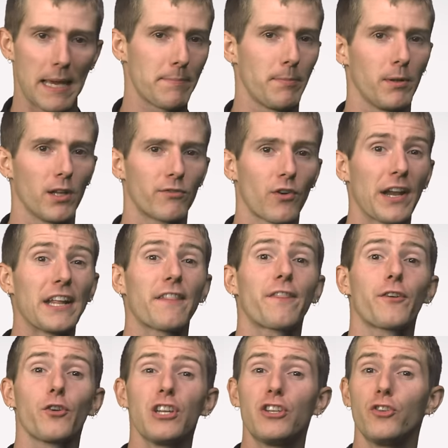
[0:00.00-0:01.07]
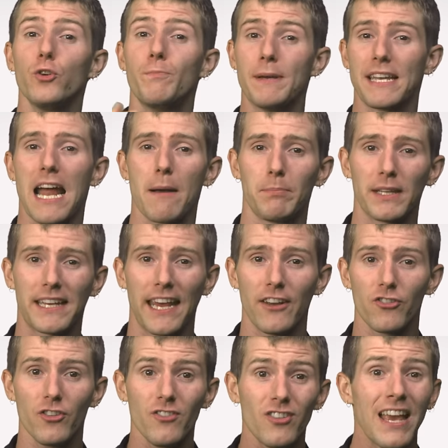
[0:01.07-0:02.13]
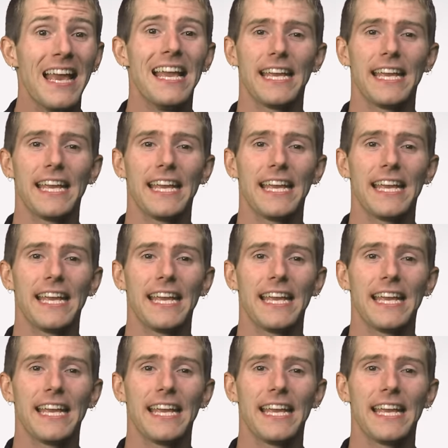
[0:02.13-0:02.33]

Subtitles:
capable of running 32-bit applications.